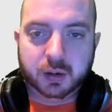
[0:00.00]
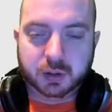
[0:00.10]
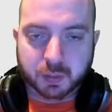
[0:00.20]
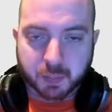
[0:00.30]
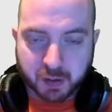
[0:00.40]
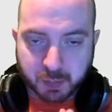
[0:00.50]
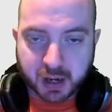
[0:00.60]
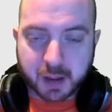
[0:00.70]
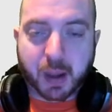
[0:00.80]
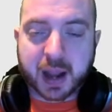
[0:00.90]
be able to bring
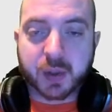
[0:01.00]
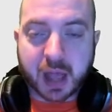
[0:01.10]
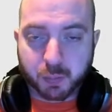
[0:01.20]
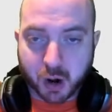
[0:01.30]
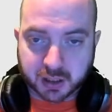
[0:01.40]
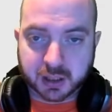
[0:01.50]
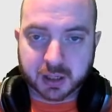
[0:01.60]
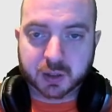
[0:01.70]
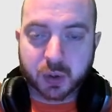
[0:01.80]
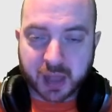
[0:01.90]
it back without
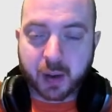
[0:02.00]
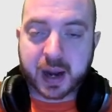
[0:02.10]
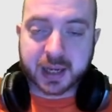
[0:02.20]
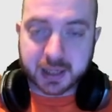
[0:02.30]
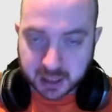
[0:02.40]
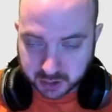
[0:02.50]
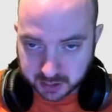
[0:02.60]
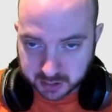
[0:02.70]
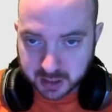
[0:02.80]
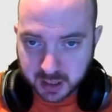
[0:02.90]
prejudice, without any
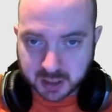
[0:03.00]
conditions.